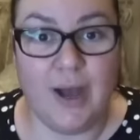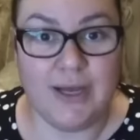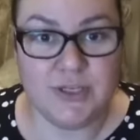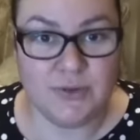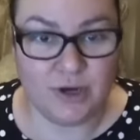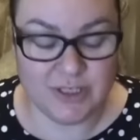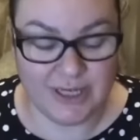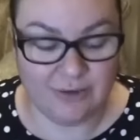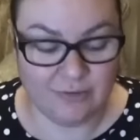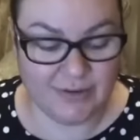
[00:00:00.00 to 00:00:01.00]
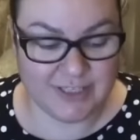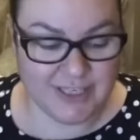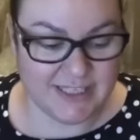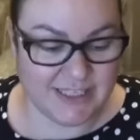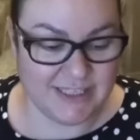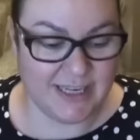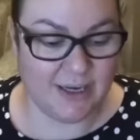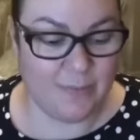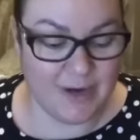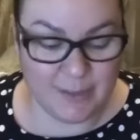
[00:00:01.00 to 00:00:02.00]
I do contact Look Fantastic and tell
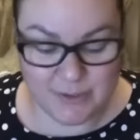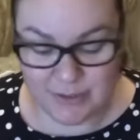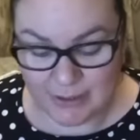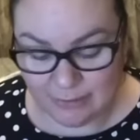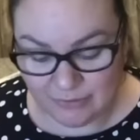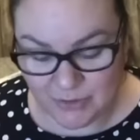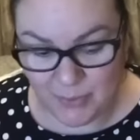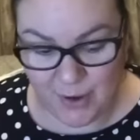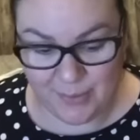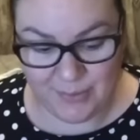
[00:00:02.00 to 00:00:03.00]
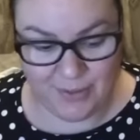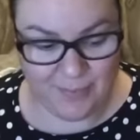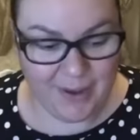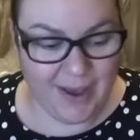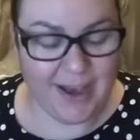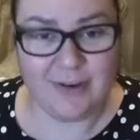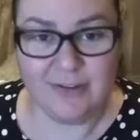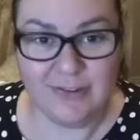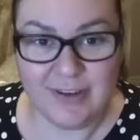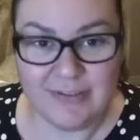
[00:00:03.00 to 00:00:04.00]
them, and absolutely love to work with them. I could
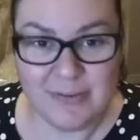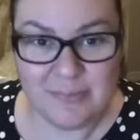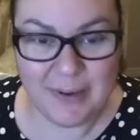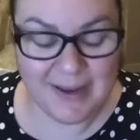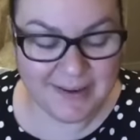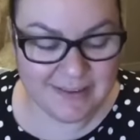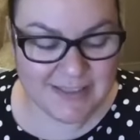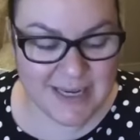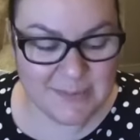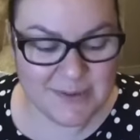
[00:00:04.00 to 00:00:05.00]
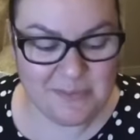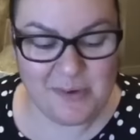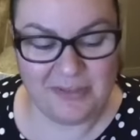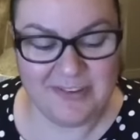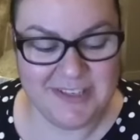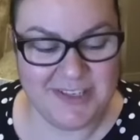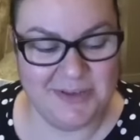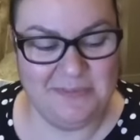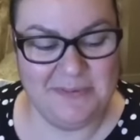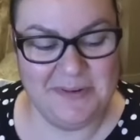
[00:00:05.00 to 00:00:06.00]
also give them plenty of tips on what things they
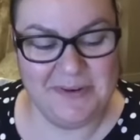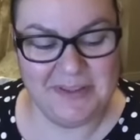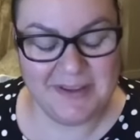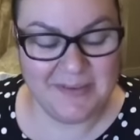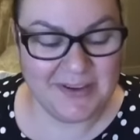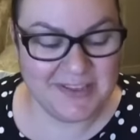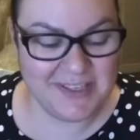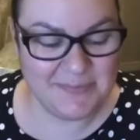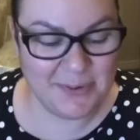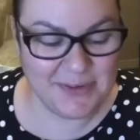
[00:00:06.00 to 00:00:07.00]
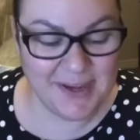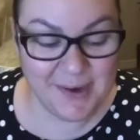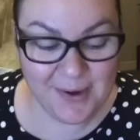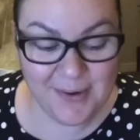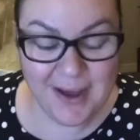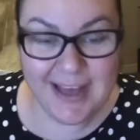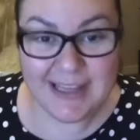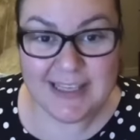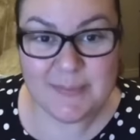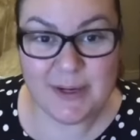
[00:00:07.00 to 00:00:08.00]
should be putting in their boxes. But, you know,
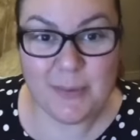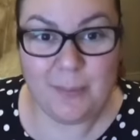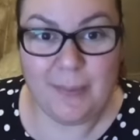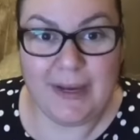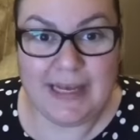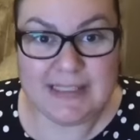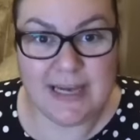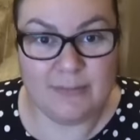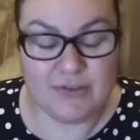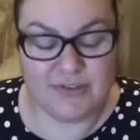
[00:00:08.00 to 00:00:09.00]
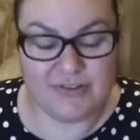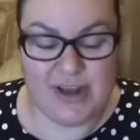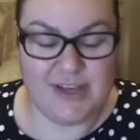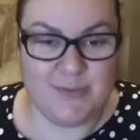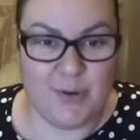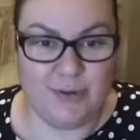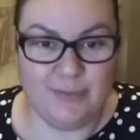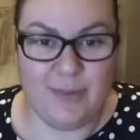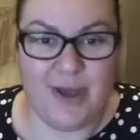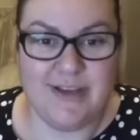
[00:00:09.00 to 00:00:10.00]
these big companies, I'm just a small
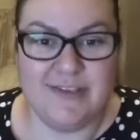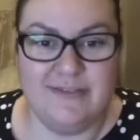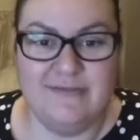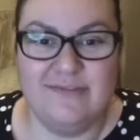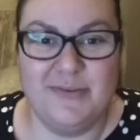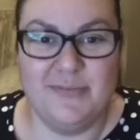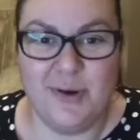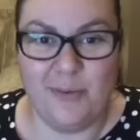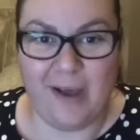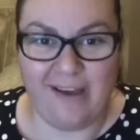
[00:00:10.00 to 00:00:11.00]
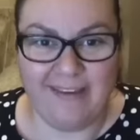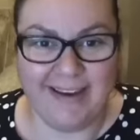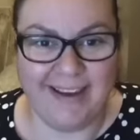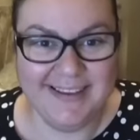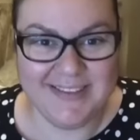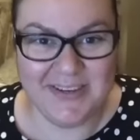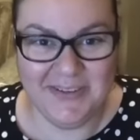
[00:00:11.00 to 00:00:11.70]
person from nowhere, Anna. So,